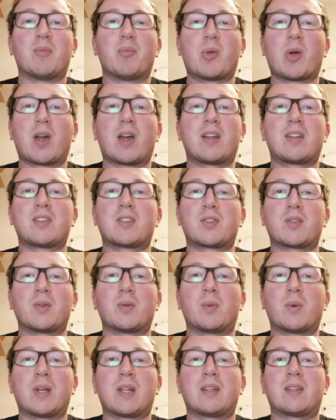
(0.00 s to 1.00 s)
burns
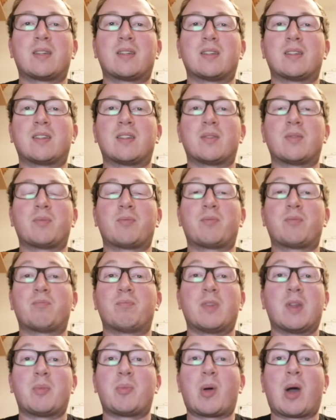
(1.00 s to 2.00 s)
with
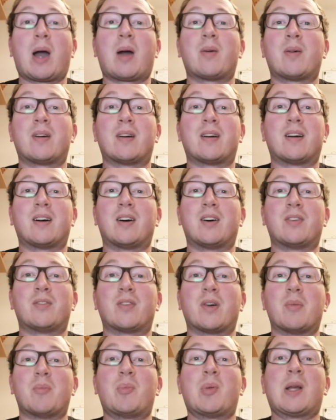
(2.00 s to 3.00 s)
the power
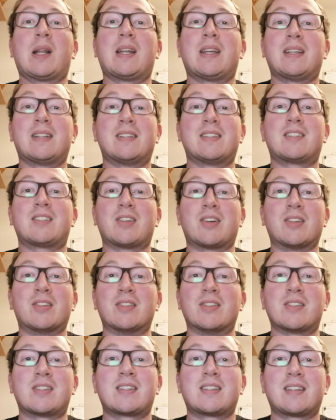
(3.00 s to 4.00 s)
of a billion
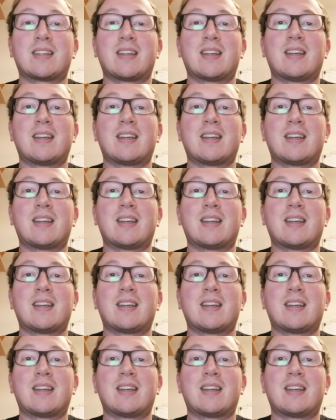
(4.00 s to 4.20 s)
suns.